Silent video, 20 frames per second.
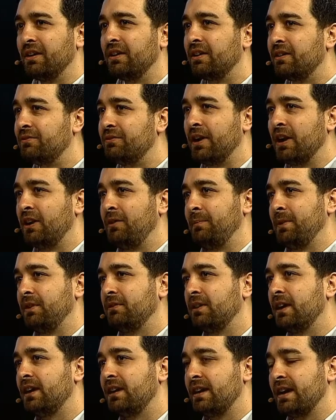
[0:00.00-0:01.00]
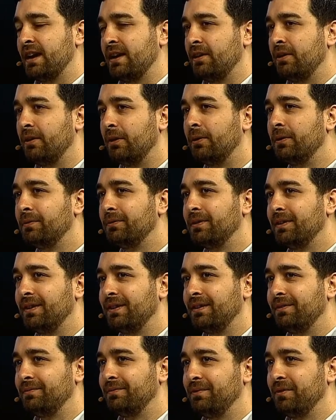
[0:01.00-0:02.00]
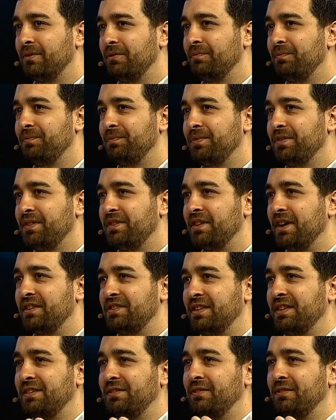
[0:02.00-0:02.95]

environment right now doesn't